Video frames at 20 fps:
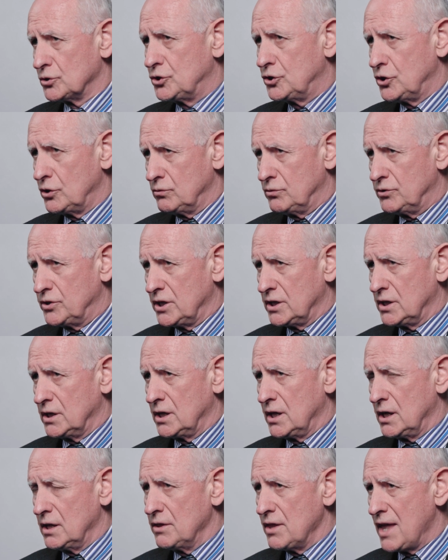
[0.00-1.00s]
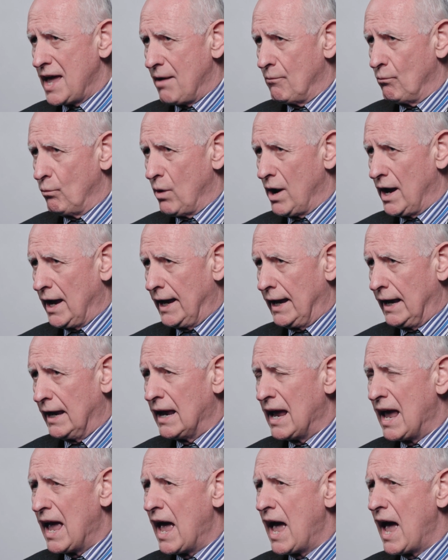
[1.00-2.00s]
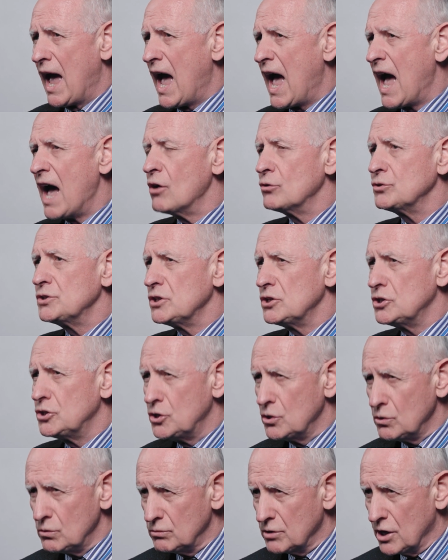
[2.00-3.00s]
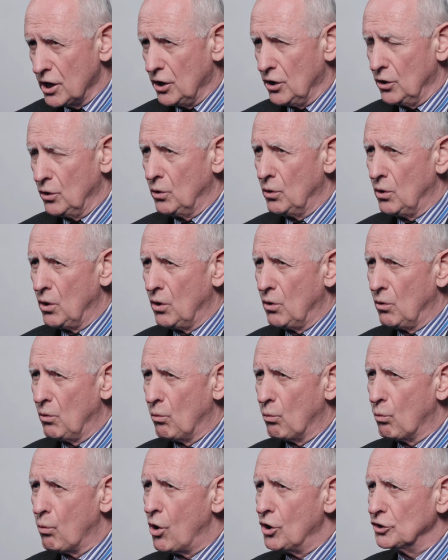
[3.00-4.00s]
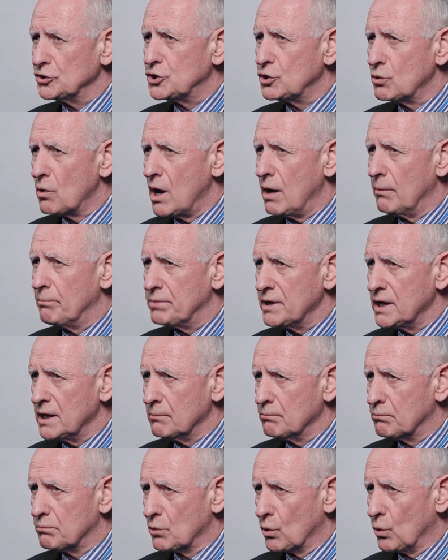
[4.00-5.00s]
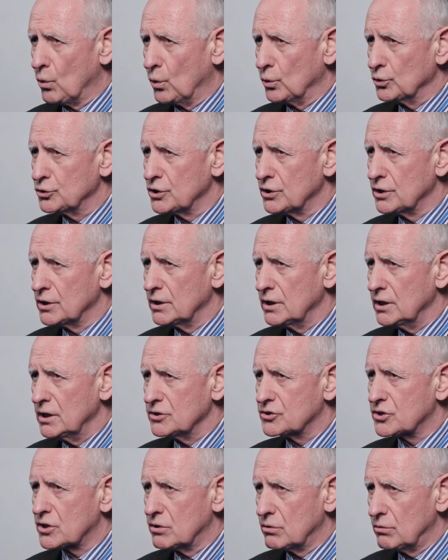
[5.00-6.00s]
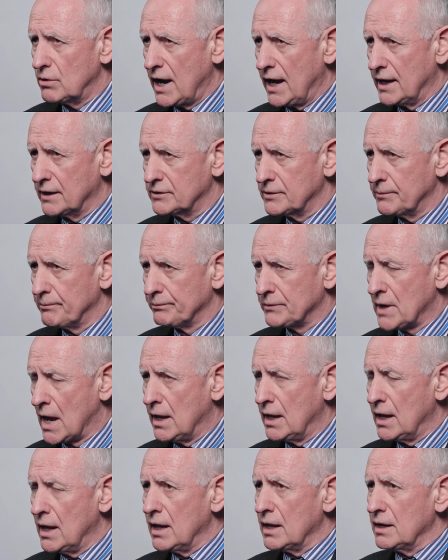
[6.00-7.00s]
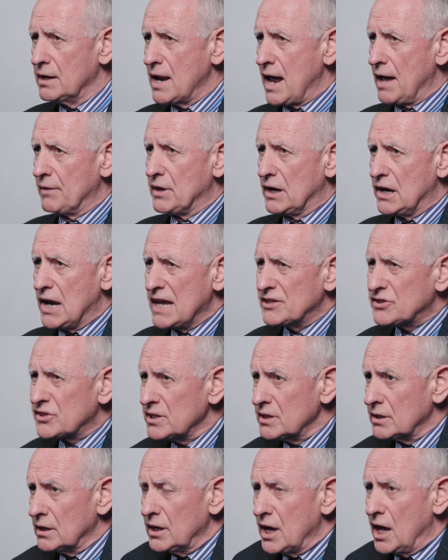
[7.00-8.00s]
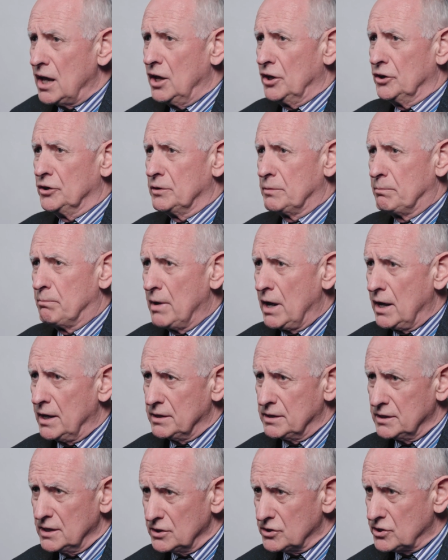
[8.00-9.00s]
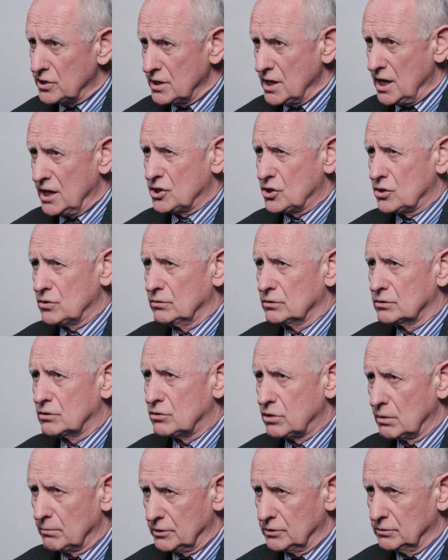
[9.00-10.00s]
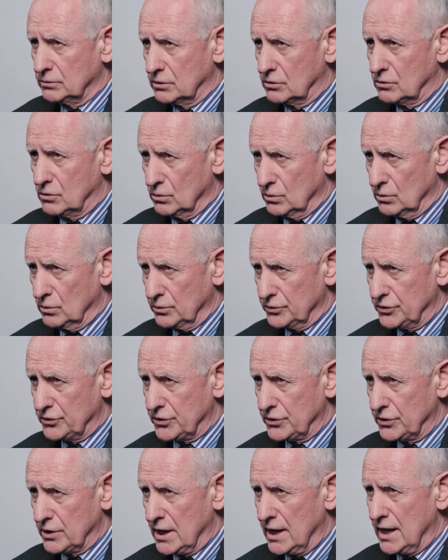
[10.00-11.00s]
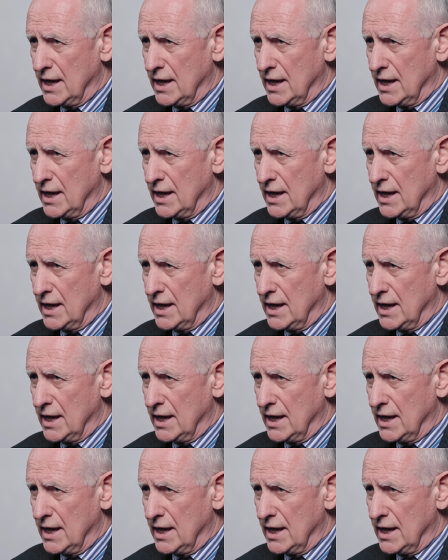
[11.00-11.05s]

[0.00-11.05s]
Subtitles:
duty in that way, how do you know what you are being brought is correct? Now, the lesson learnt by the international criminal courts